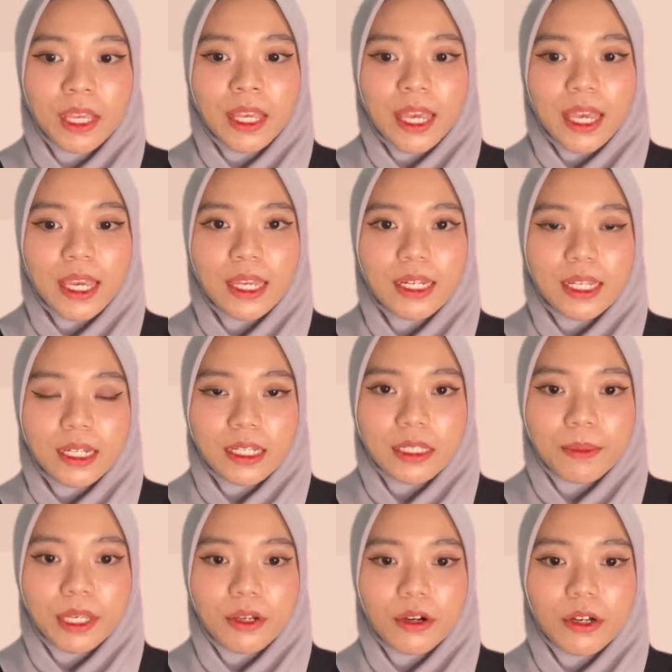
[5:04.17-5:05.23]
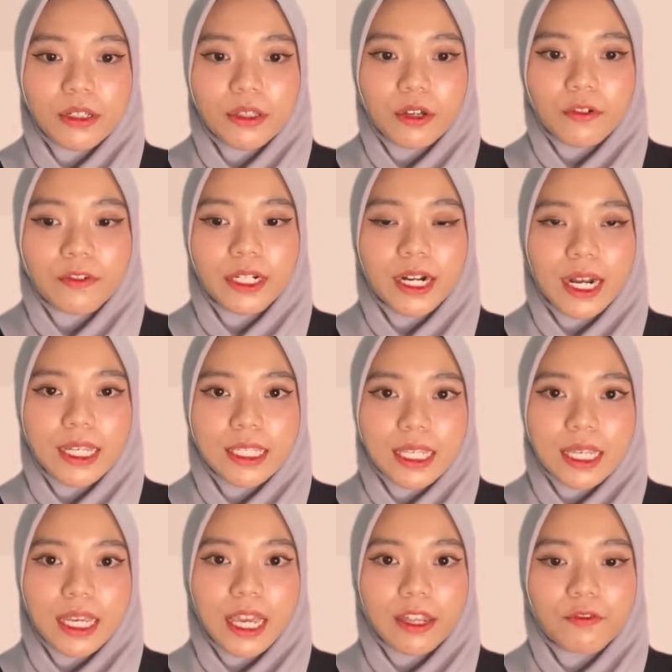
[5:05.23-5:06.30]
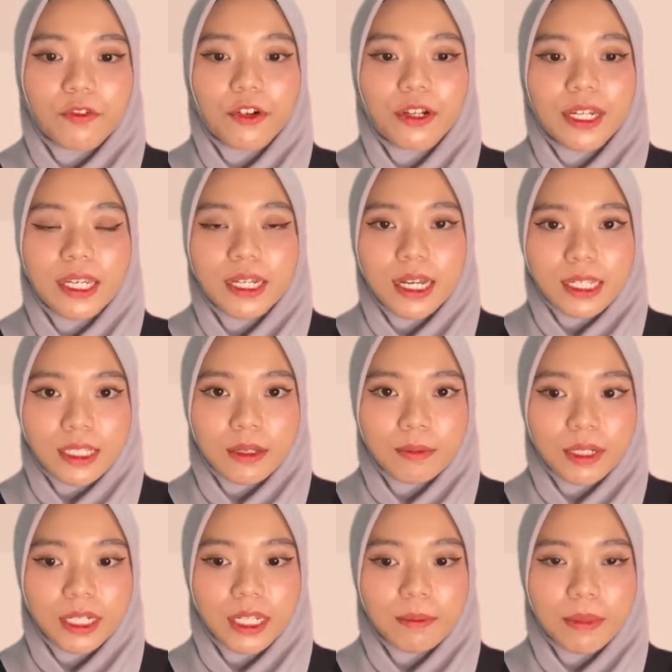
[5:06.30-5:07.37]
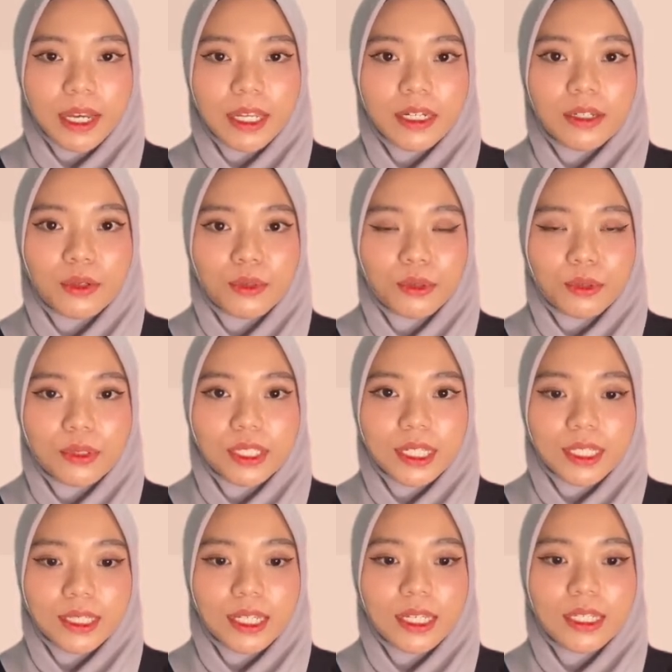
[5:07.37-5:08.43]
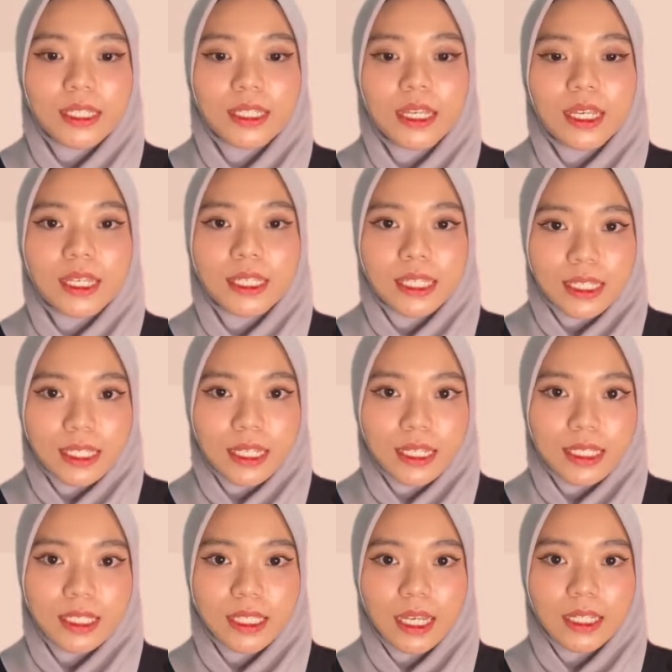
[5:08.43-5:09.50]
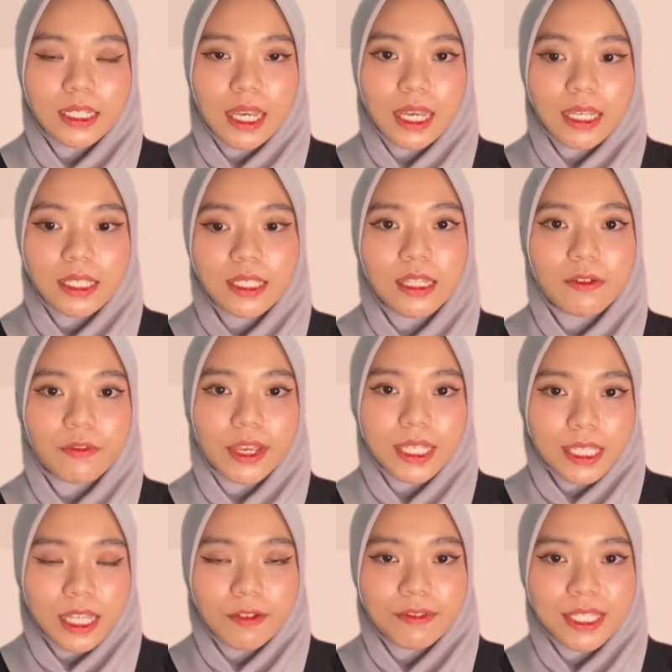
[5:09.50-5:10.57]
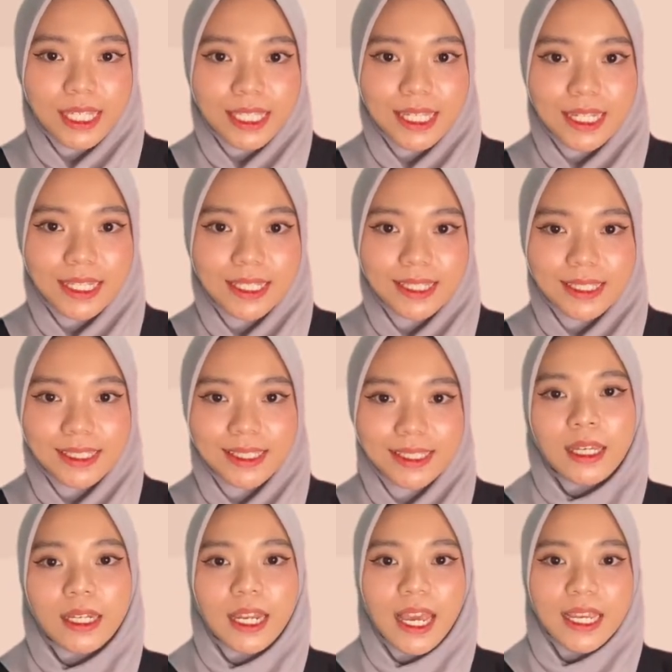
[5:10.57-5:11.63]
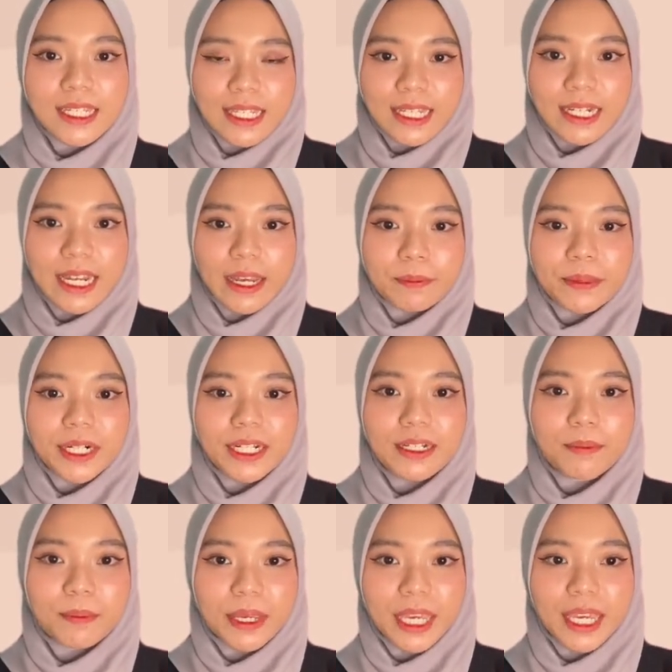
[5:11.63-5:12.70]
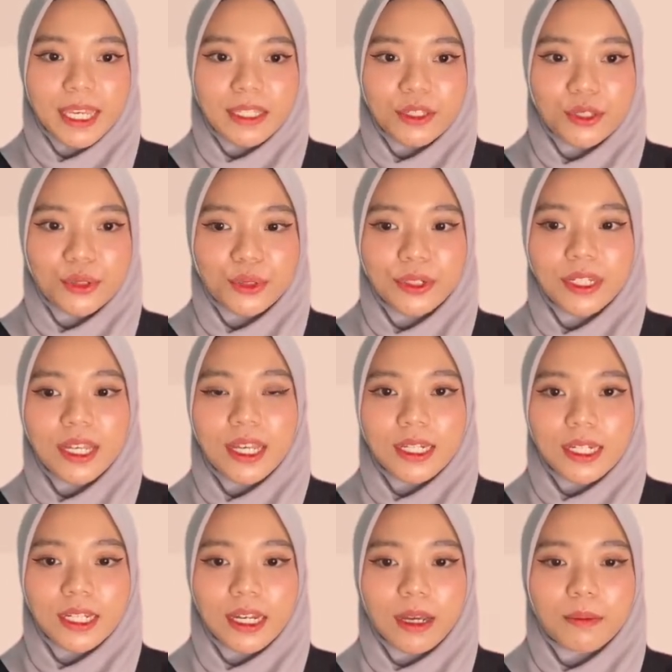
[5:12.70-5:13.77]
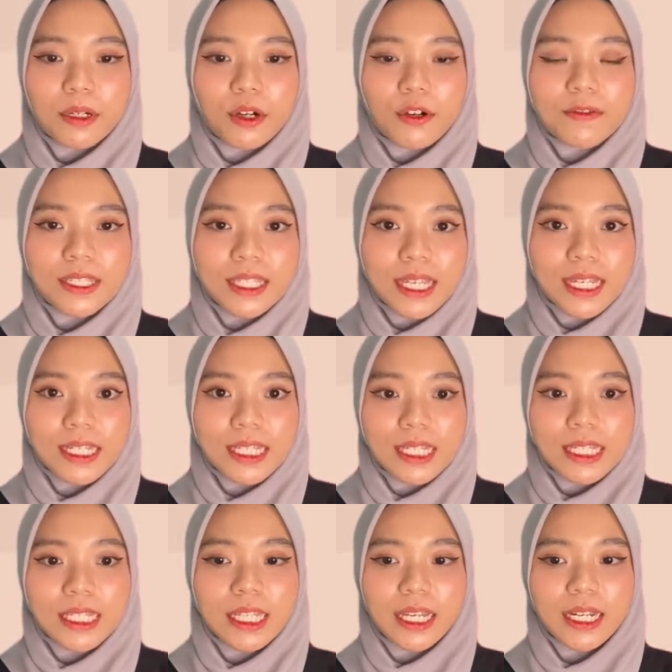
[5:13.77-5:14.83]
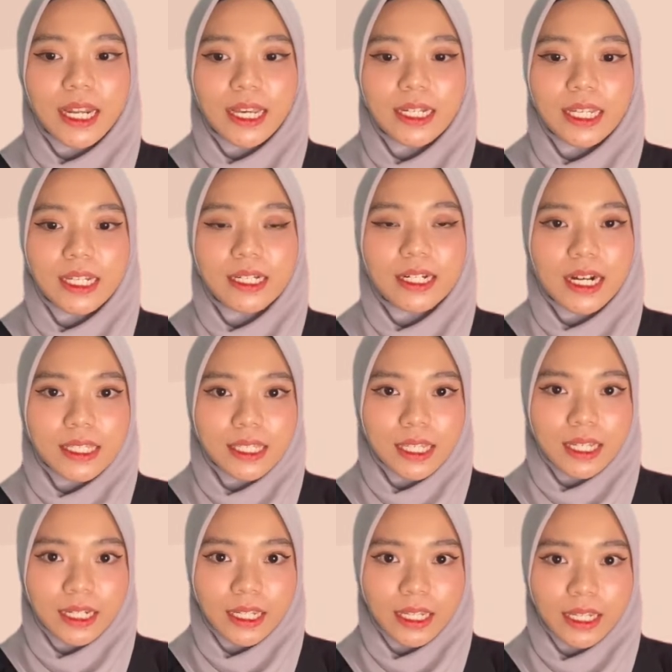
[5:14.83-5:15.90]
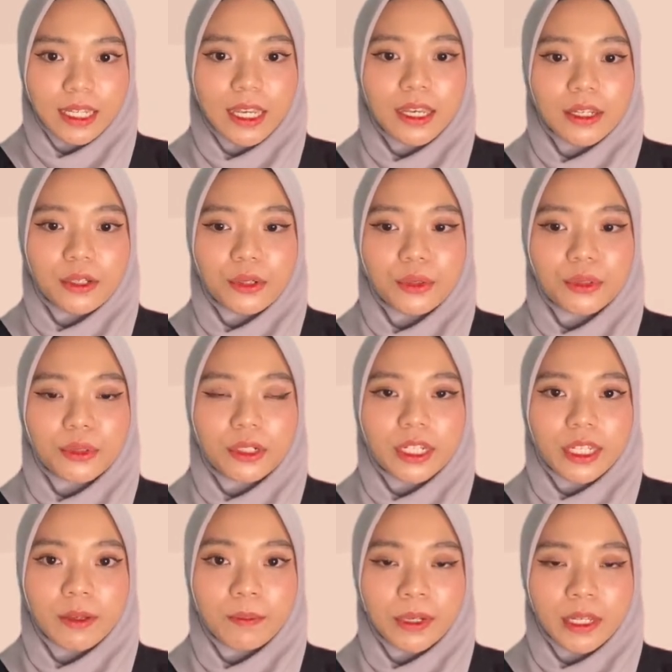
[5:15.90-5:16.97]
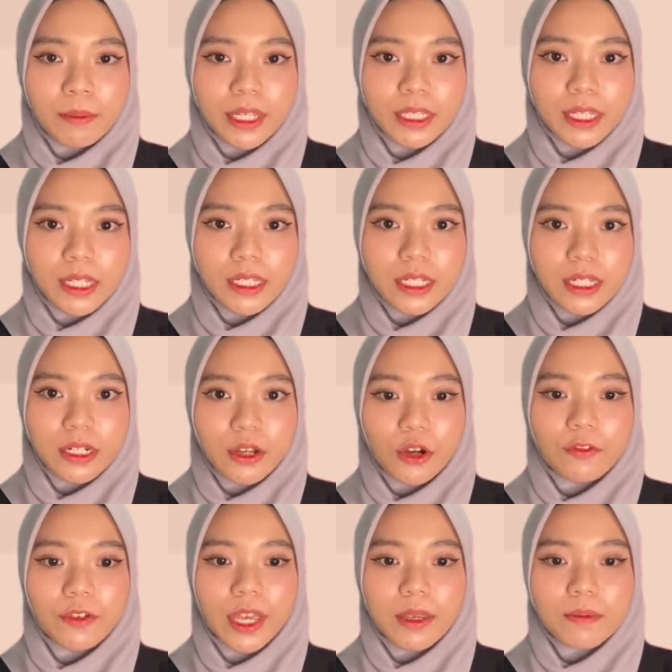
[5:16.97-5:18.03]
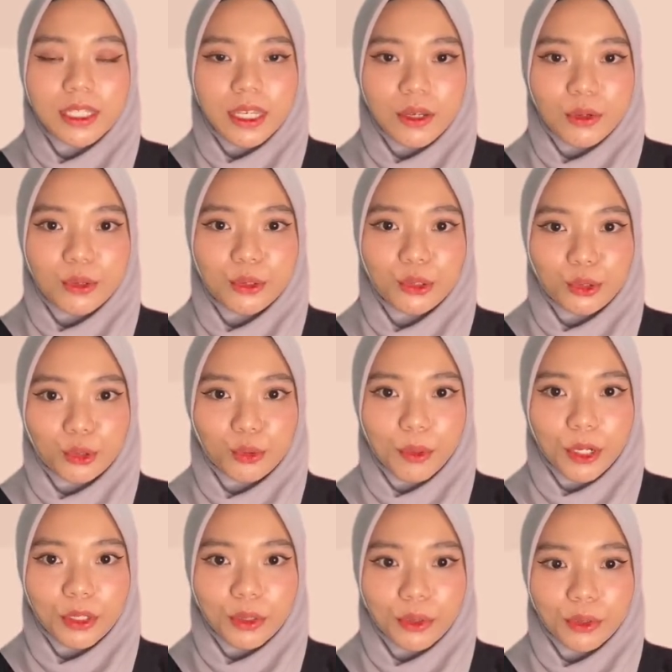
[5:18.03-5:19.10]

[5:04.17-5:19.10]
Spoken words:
And it is because of the rising and falling customer demand due to certain seasons such as the festive season. Next, in April, May and June, the number of sales is declining drastically due to the implementation of MCO 2.0,